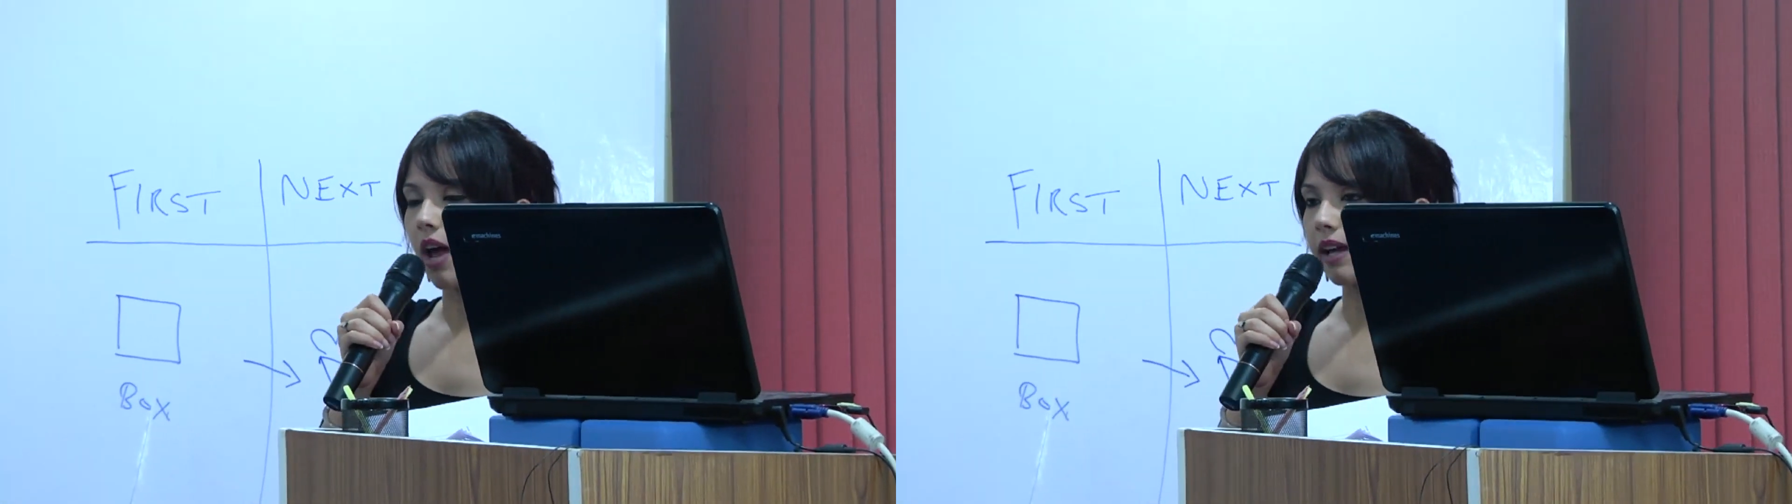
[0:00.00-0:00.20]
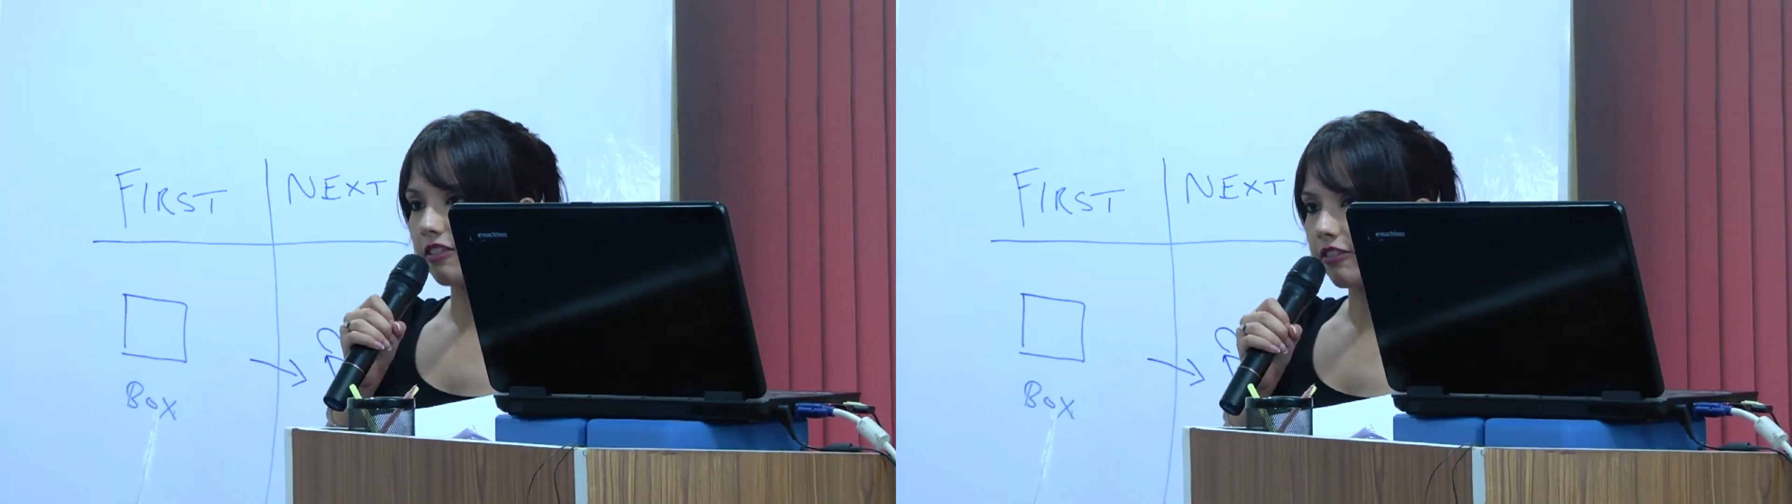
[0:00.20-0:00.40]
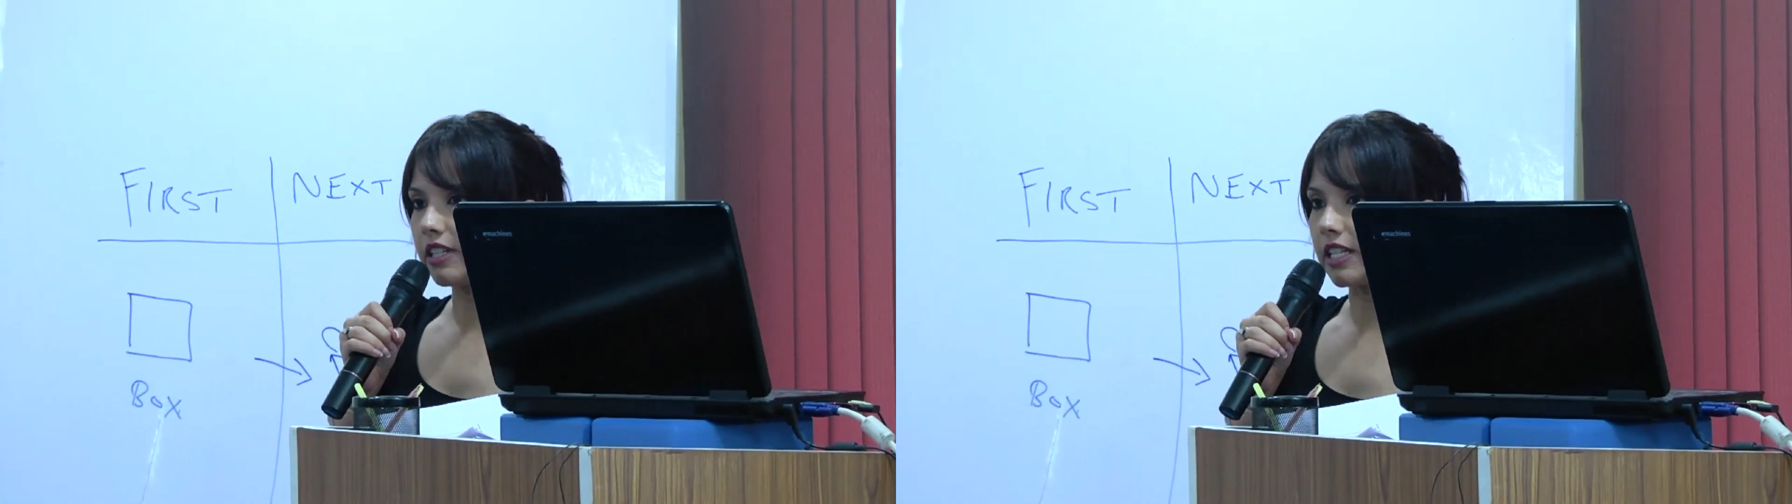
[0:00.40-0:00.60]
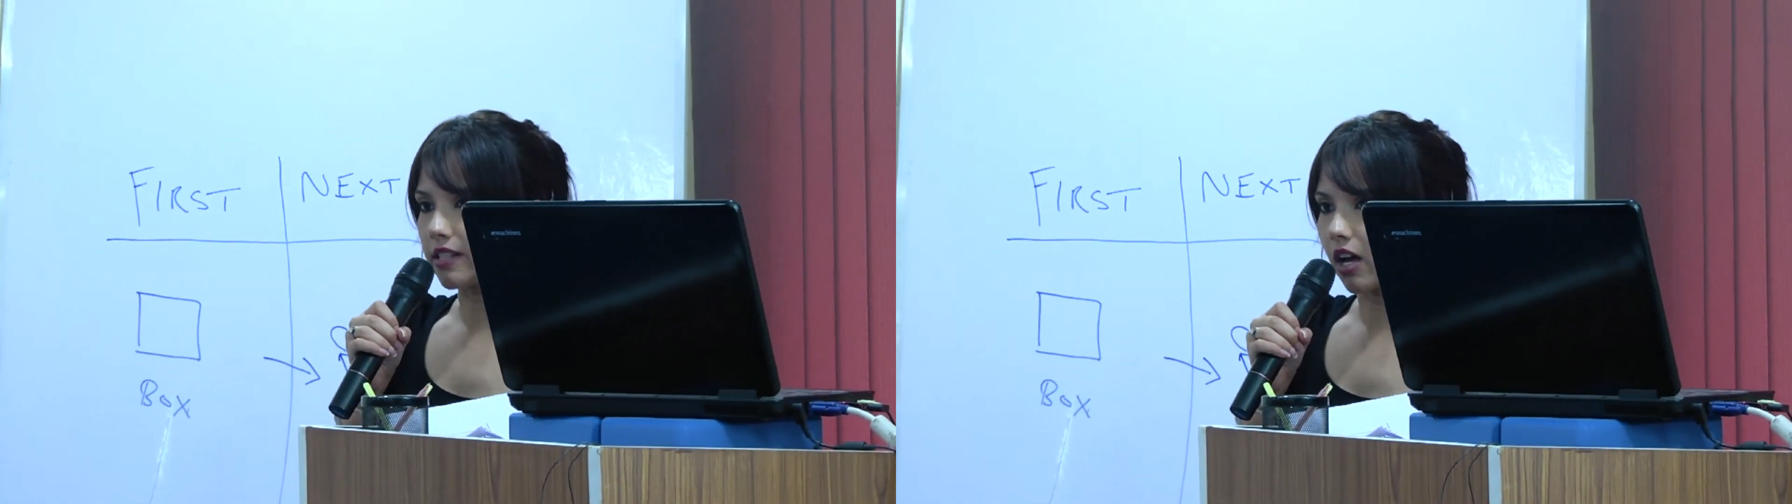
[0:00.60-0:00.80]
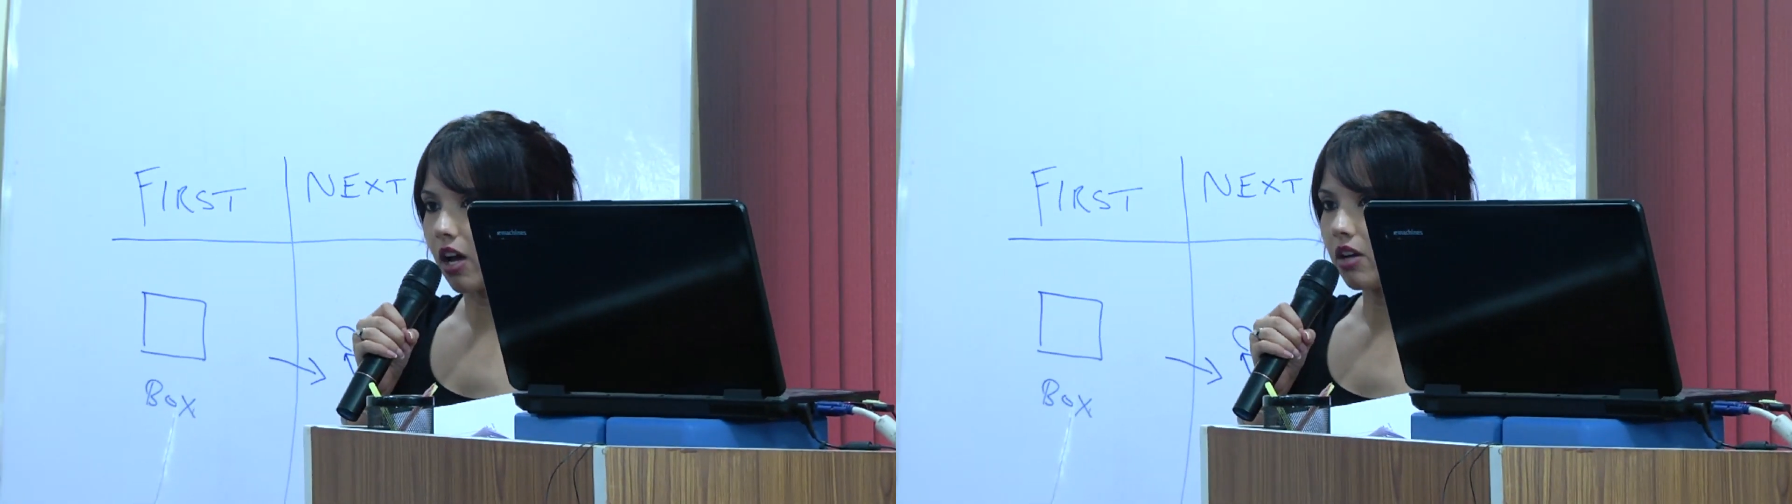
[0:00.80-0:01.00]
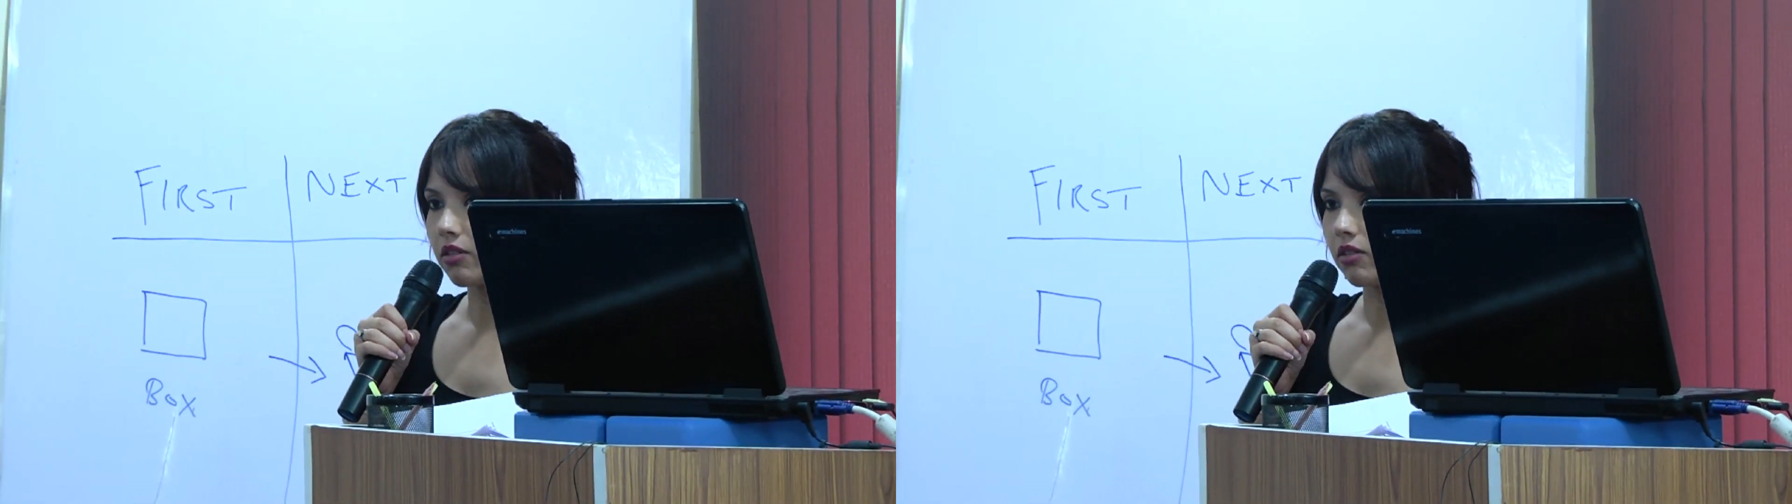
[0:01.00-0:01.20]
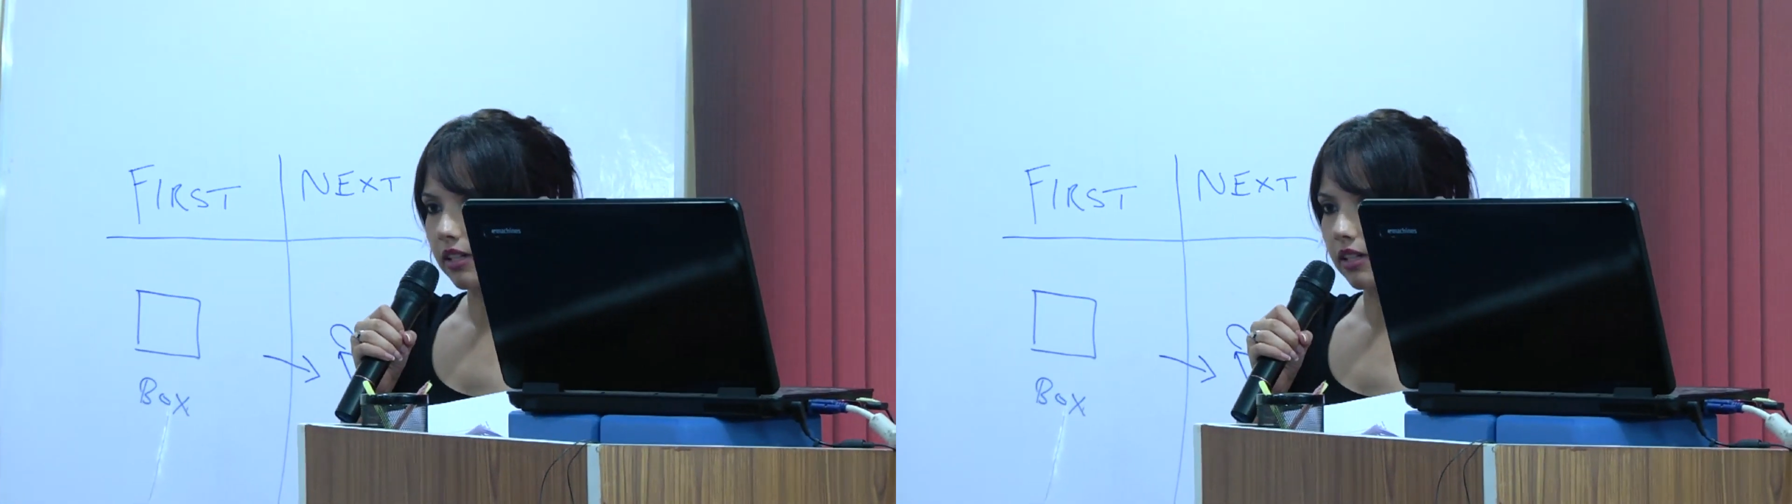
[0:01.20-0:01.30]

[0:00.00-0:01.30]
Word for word: what your activities are,